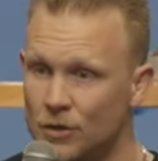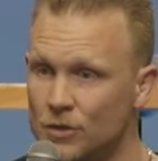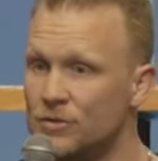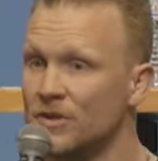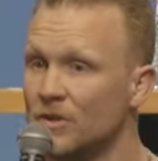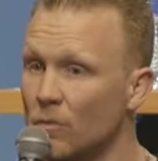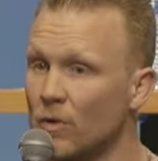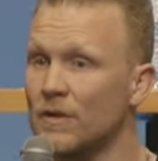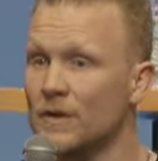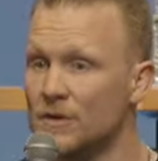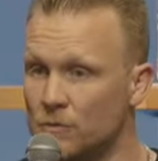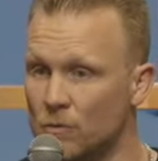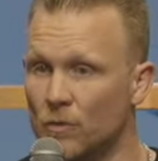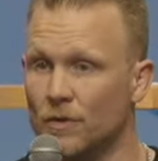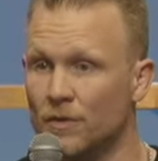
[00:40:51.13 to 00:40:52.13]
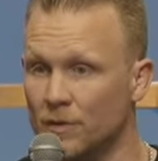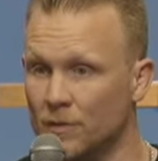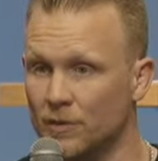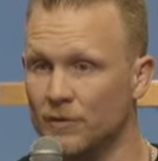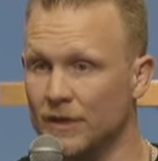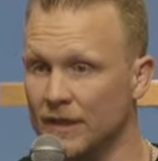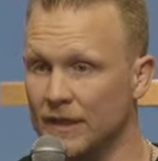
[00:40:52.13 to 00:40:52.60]
Usually where there's water,
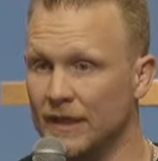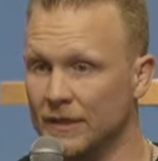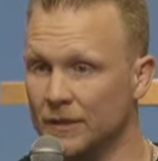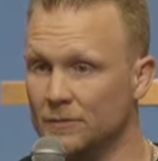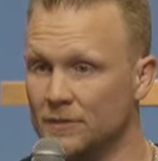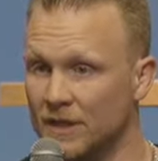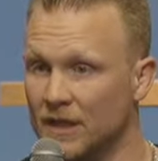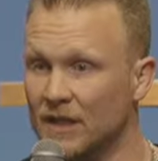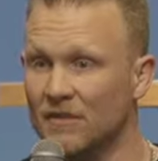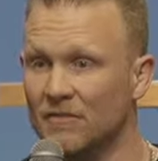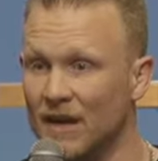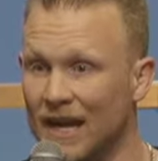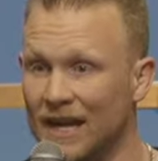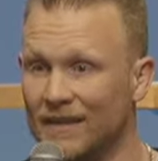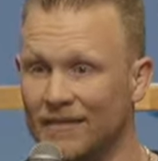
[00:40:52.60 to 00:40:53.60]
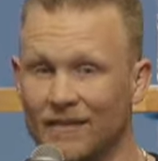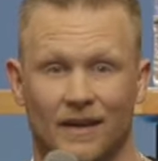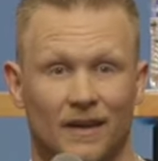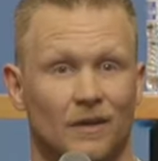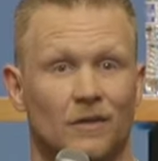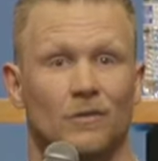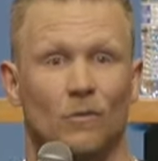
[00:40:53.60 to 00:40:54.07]
the marine kingdom's at.
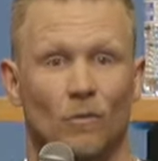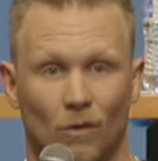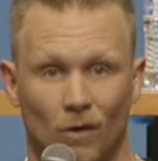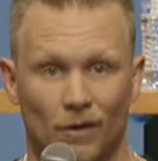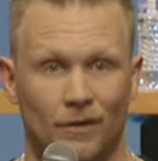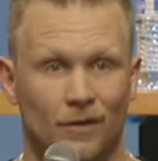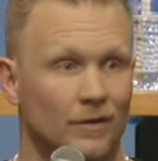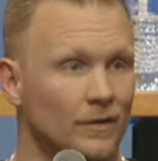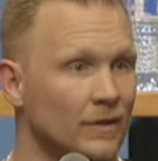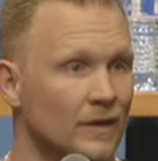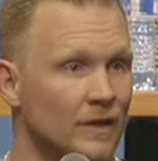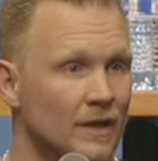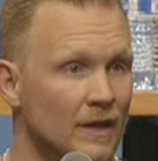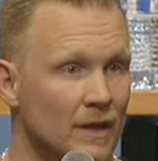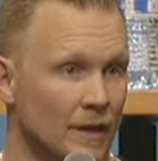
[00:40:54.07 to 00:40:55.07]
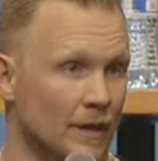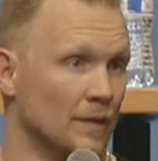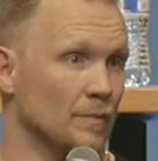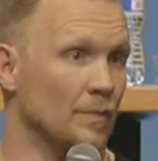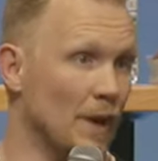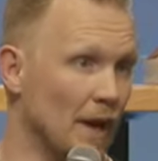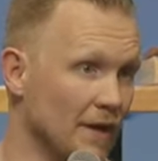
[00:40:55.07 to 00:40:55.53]
Leviathan, water.
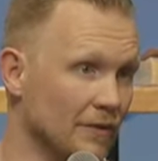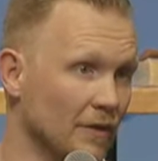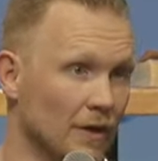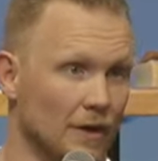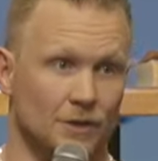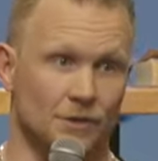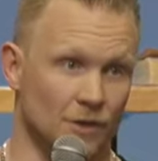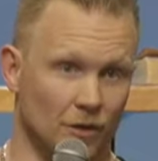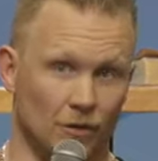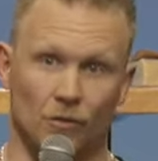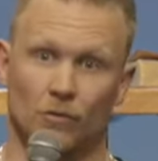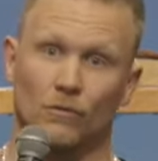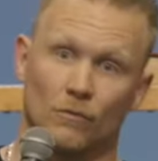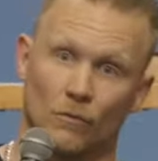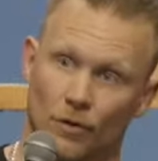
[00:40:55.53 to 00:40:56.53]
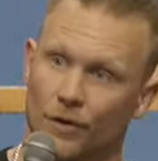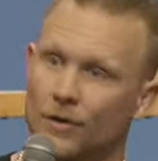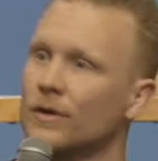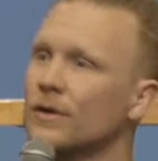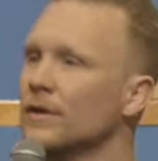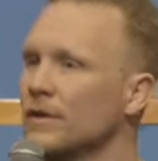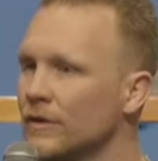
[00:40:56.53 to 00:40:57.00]
Python, jungle,
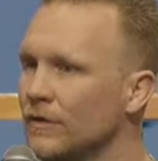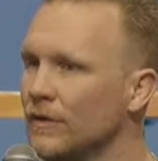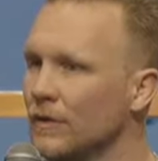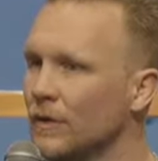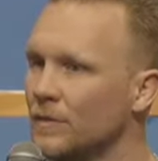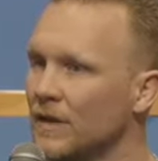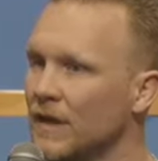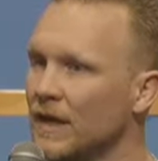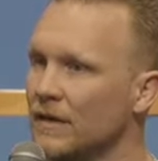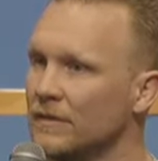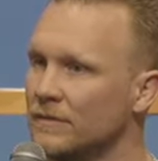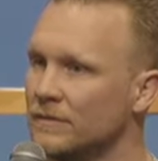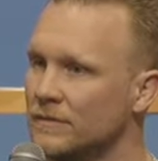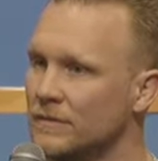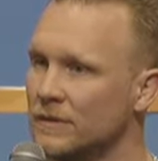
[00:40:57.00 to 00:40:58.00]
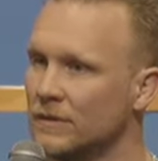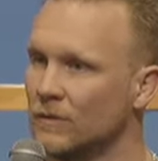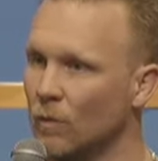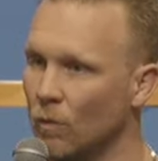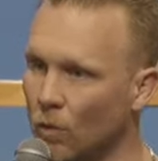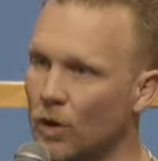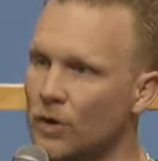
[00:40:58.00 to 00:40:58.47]
water. You see what I'm saying?
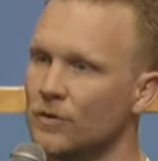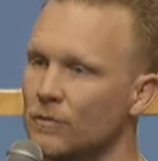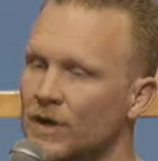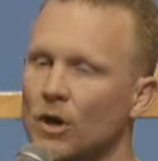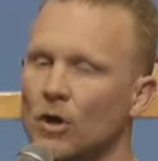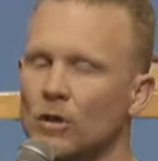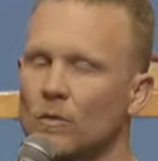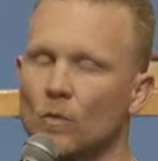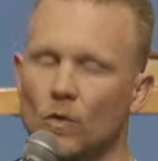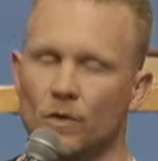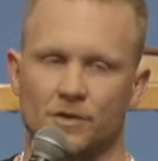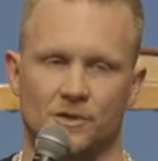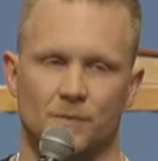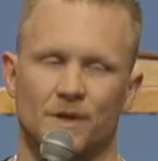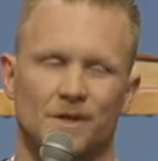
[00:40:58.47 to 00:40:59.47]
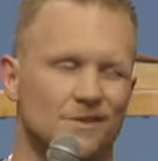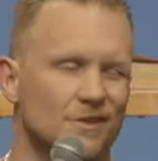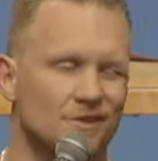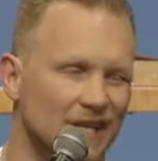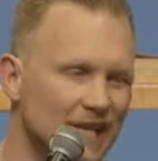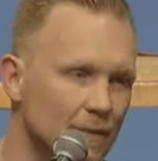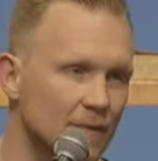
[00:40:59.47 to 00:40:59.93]
Water, we call them water spirits.
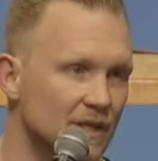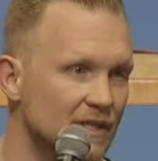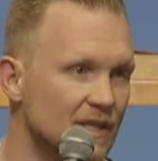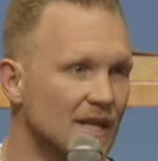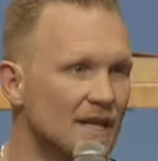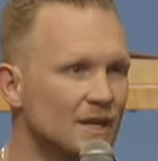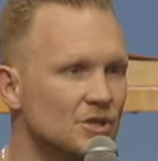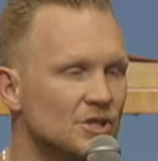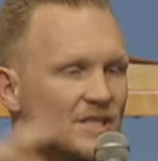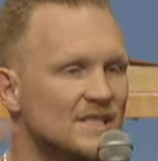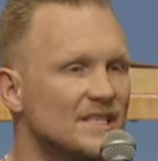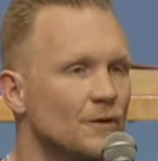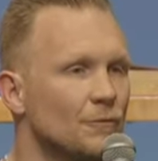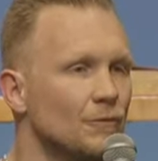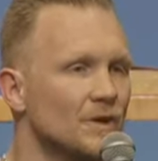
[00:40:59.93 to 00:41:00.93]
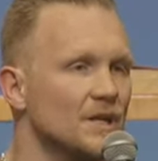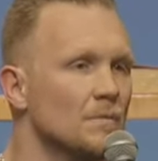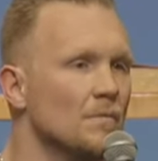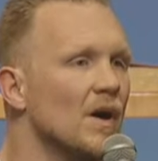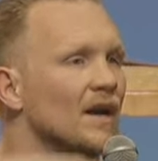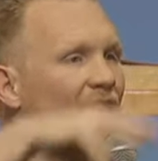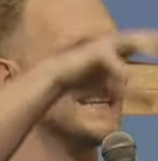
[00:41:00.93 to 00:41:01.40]
They're demons, just different
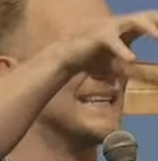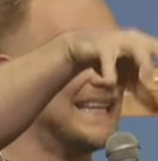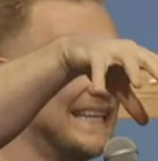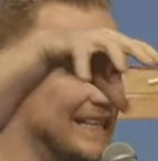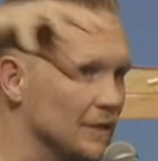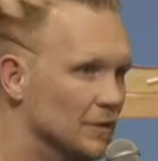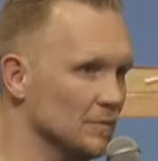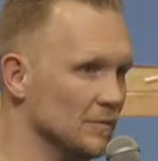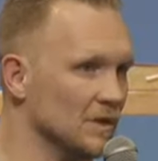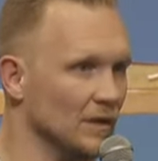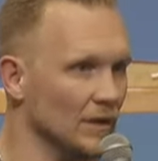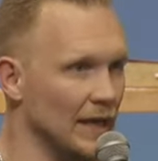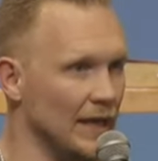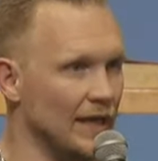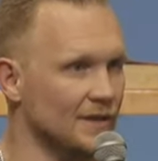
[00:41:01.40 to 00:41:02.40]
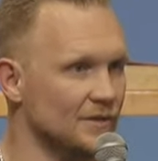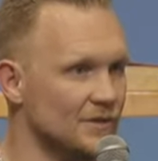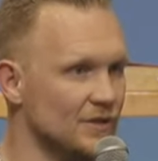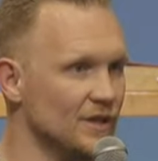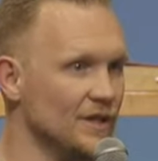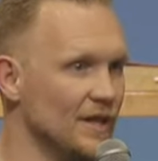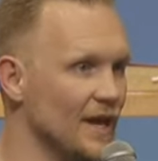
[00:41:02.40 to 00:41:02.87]
demonic kingdoms. Land,
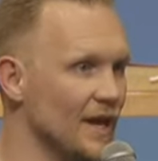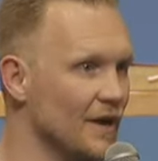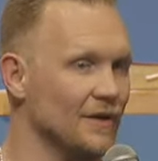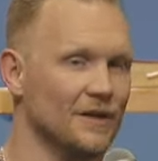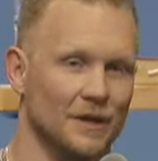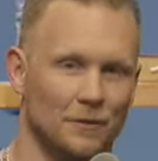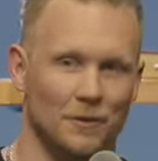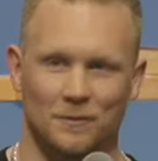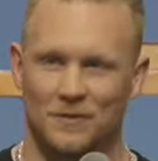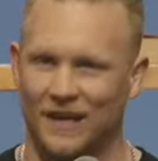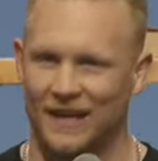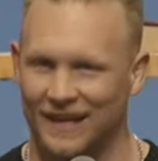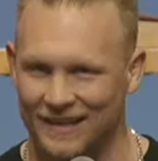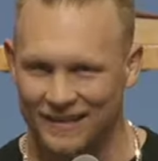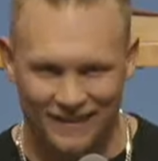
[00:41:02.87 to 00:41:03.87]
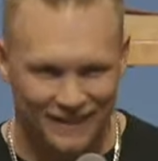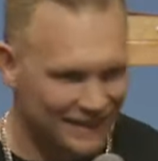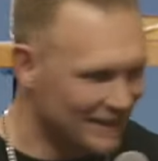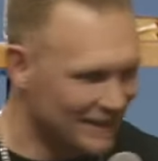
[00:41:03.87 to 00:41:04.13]
sea, air. You get what I'm saying?